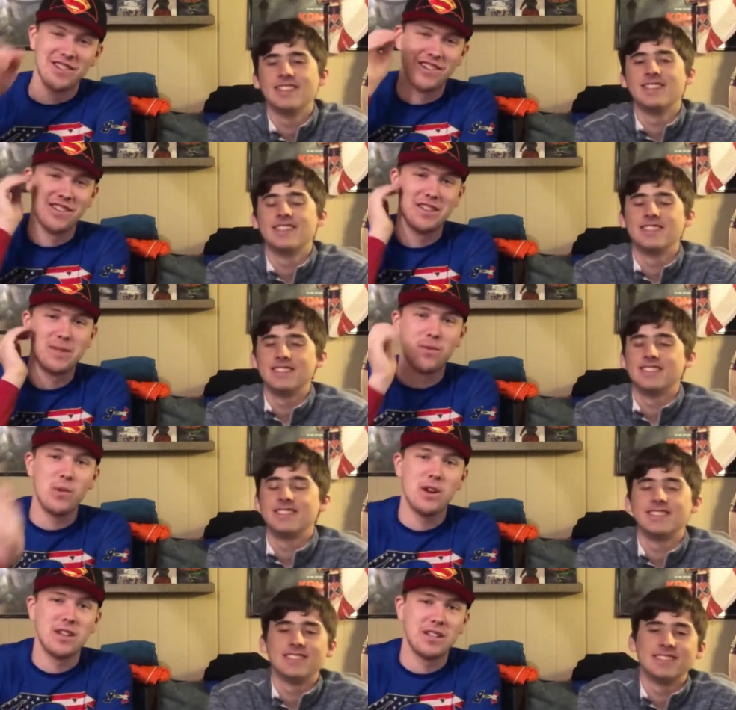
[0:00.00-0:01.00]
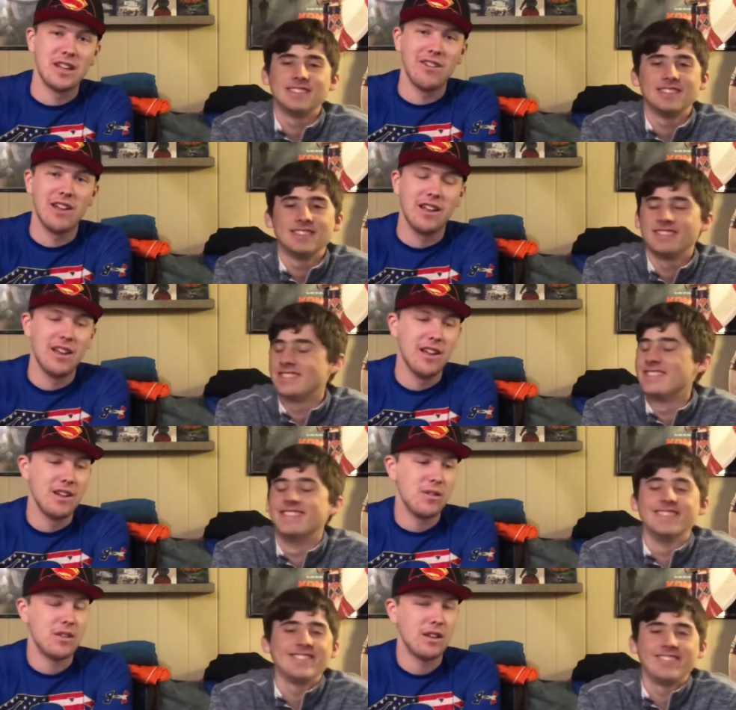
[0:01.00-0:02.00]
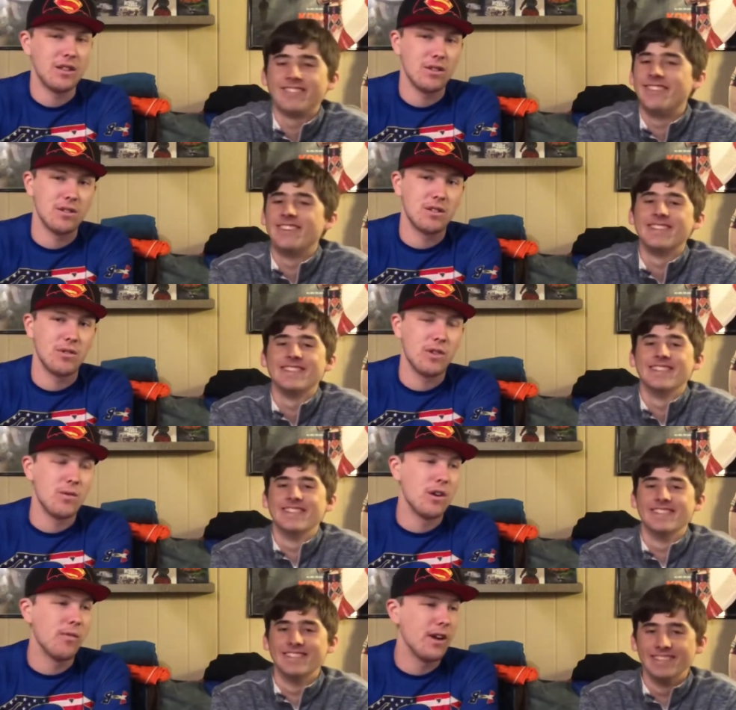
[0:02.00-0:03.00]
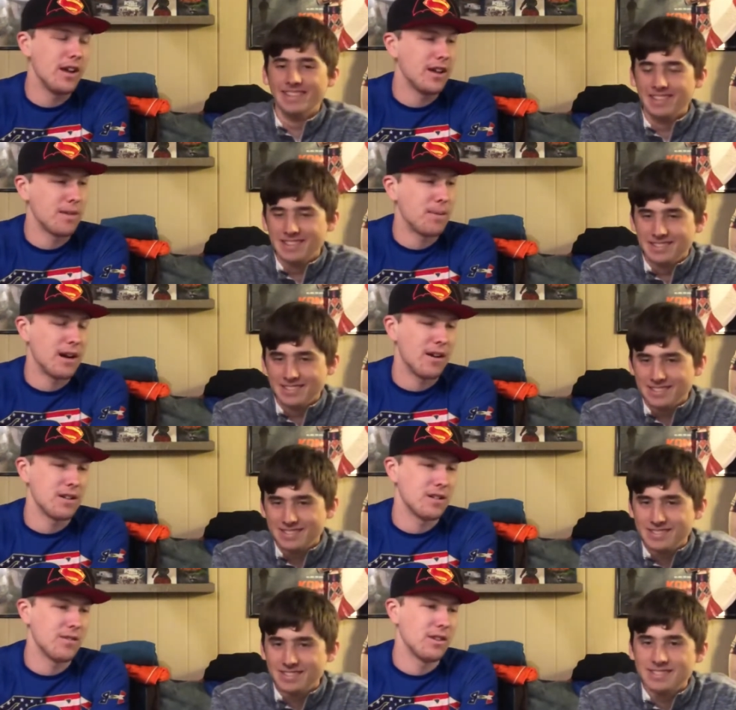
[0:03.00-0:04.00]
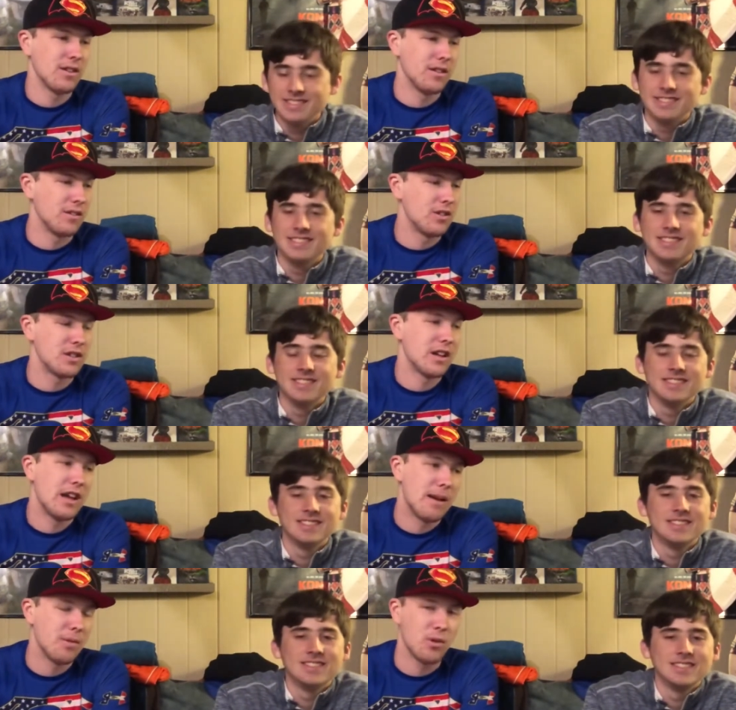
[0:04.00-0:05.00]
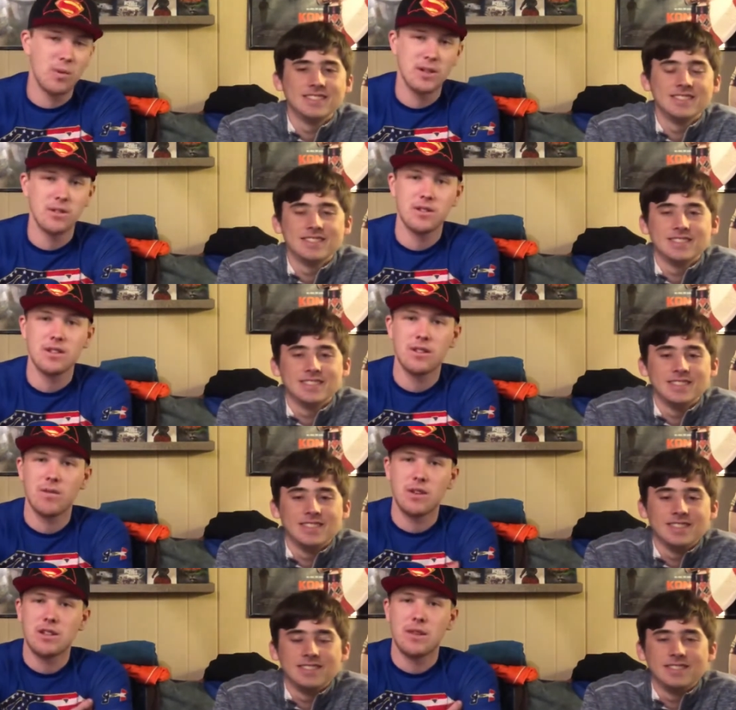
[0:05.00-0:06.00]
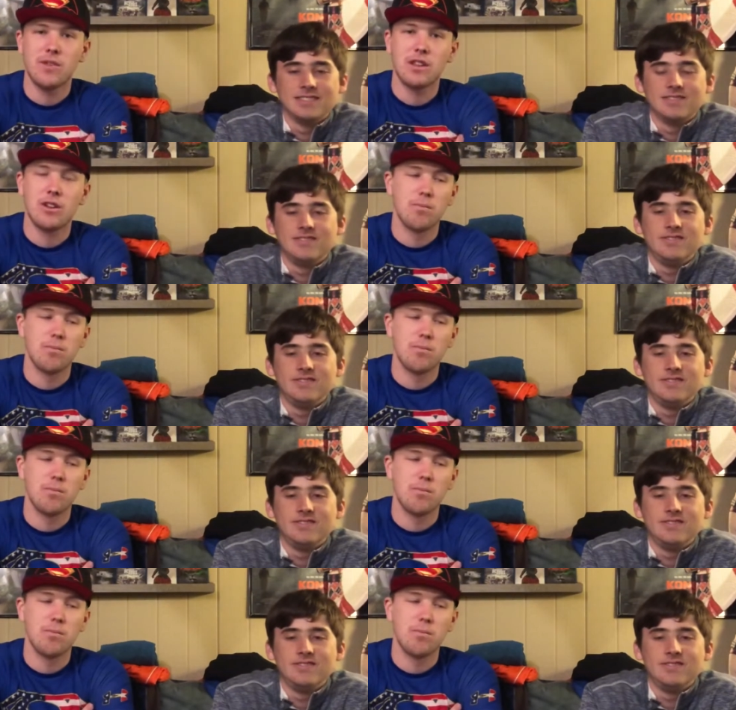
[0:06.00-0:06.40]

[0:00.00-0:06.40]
Speaker 1: you hear this voice say like, "You think there's only one way to get powers of the Shazam or the wizards and stuff like that,